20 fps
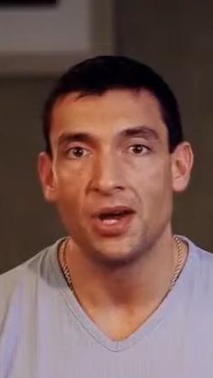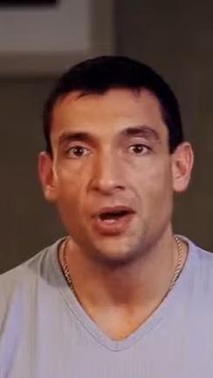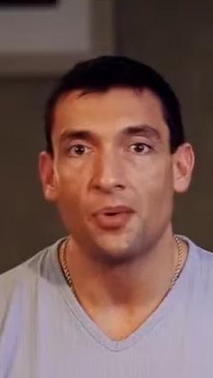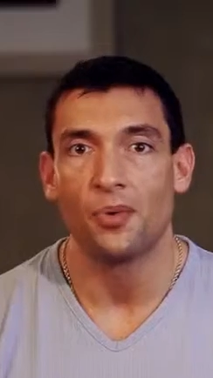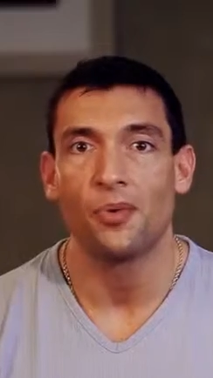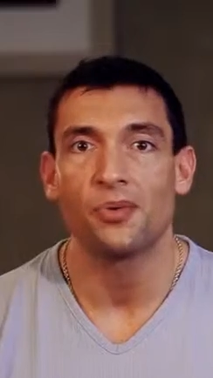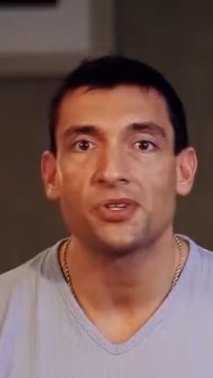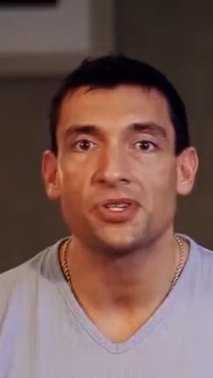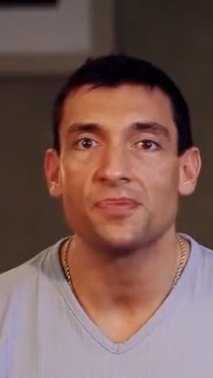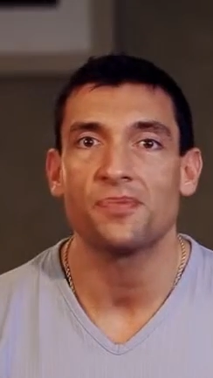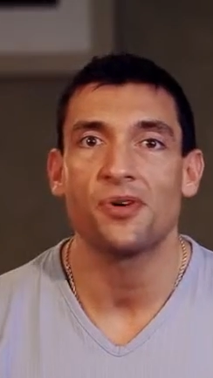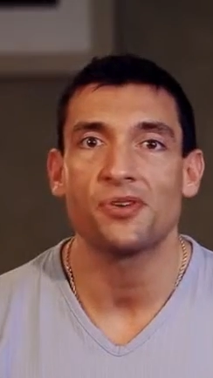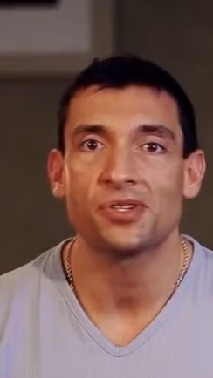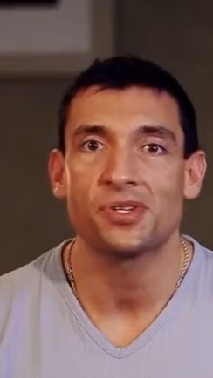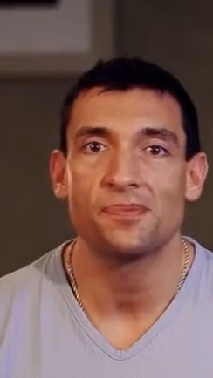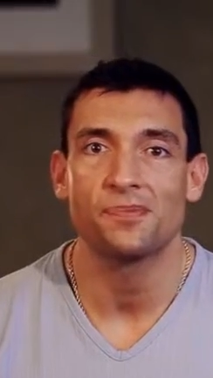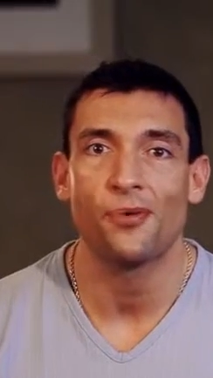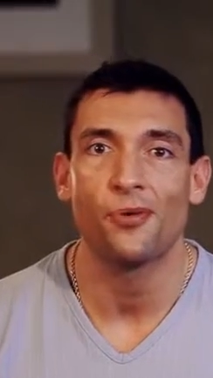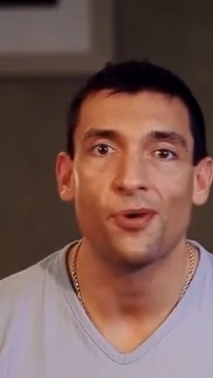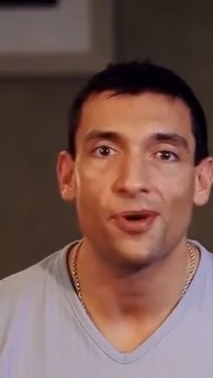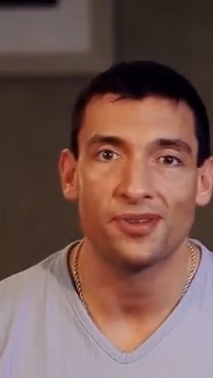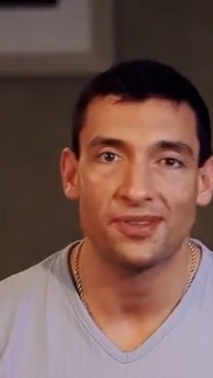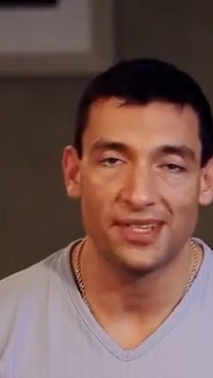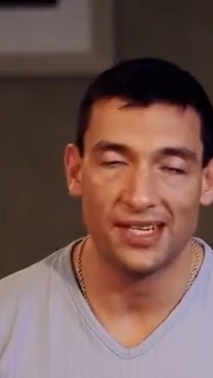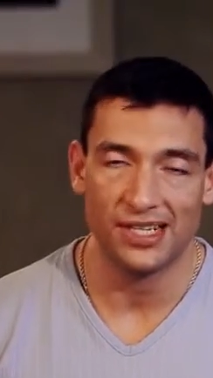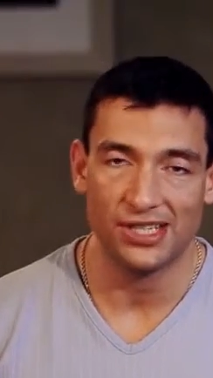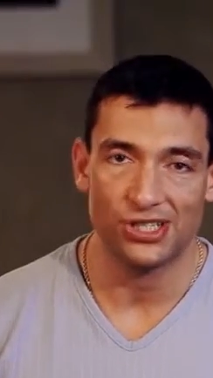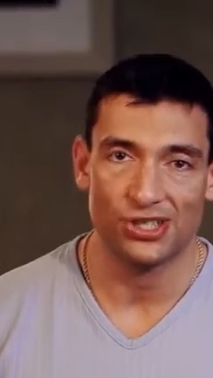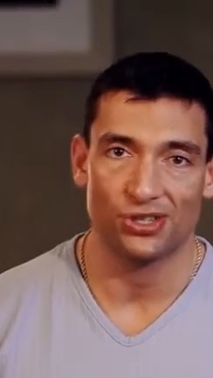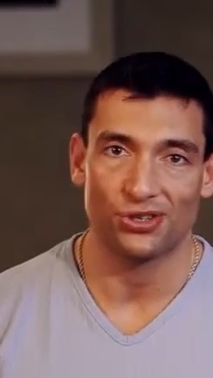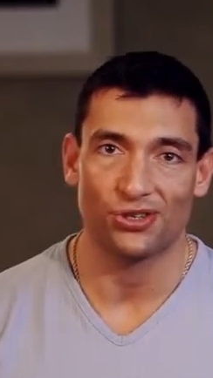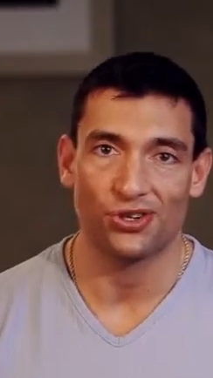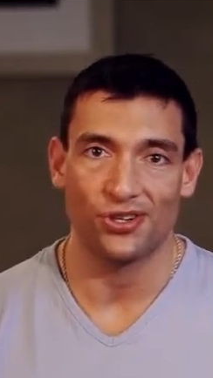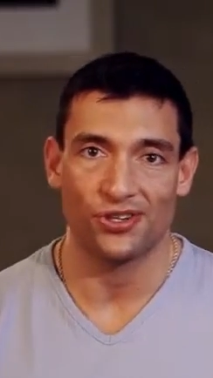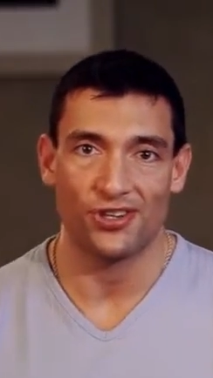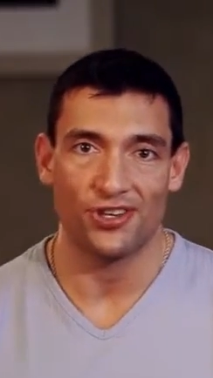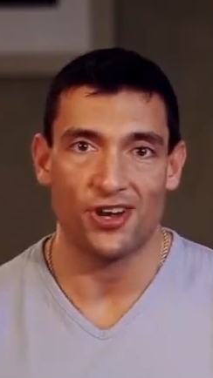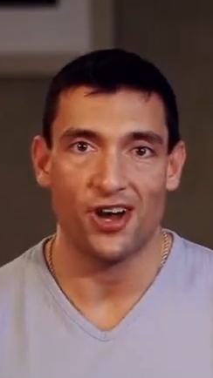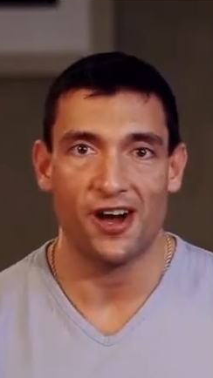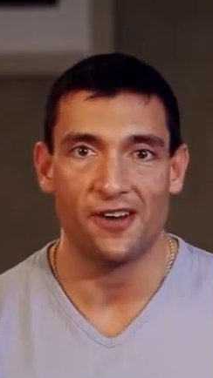What was the most important things you learned in
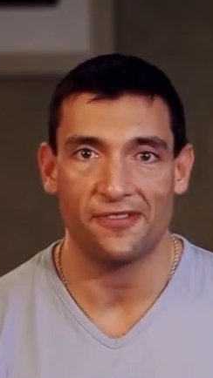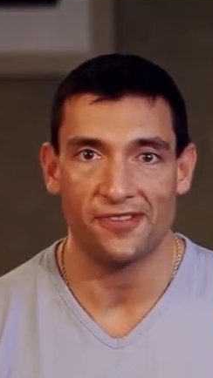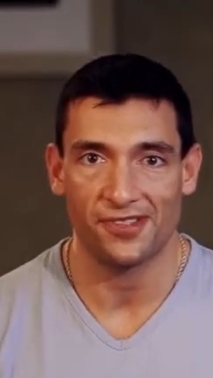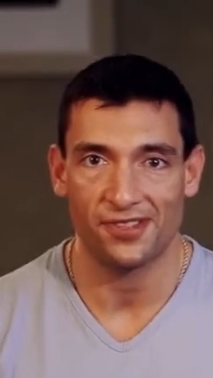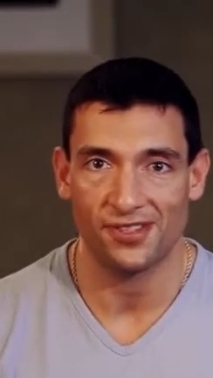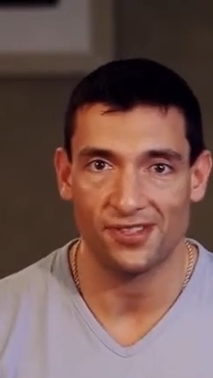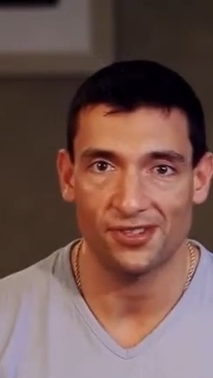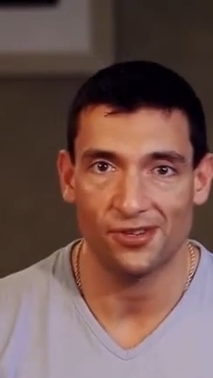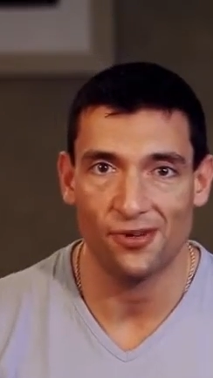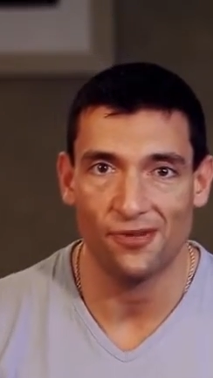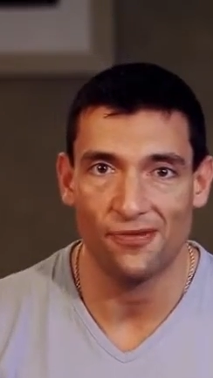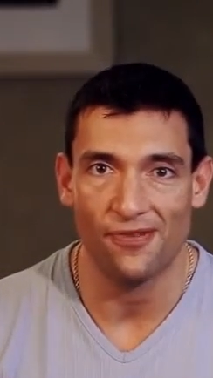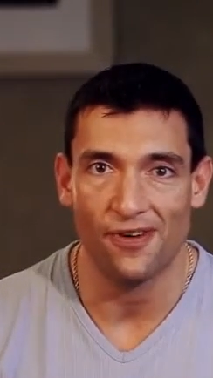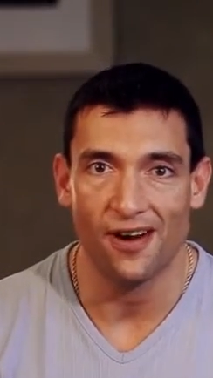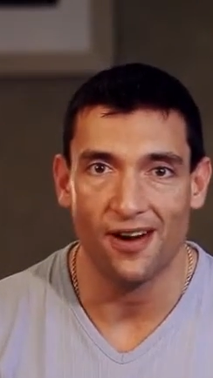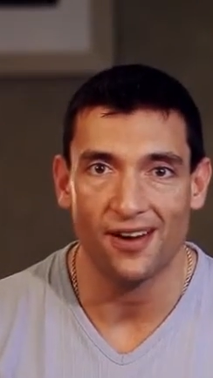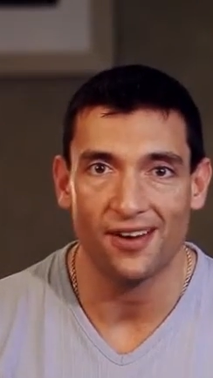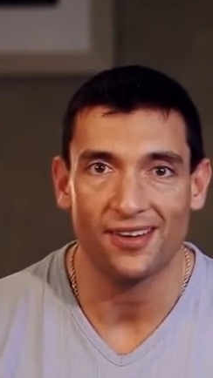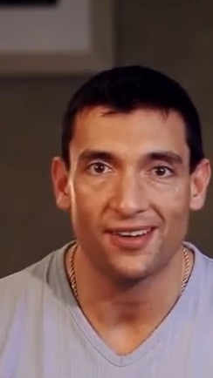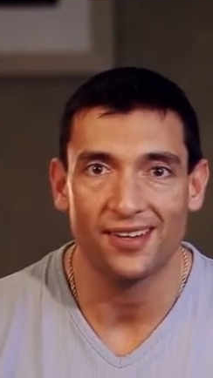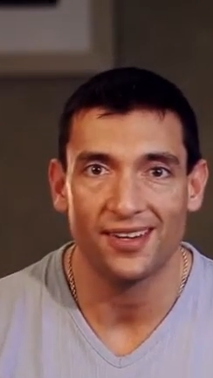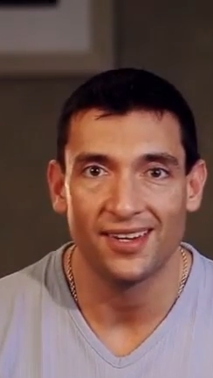the offices so far?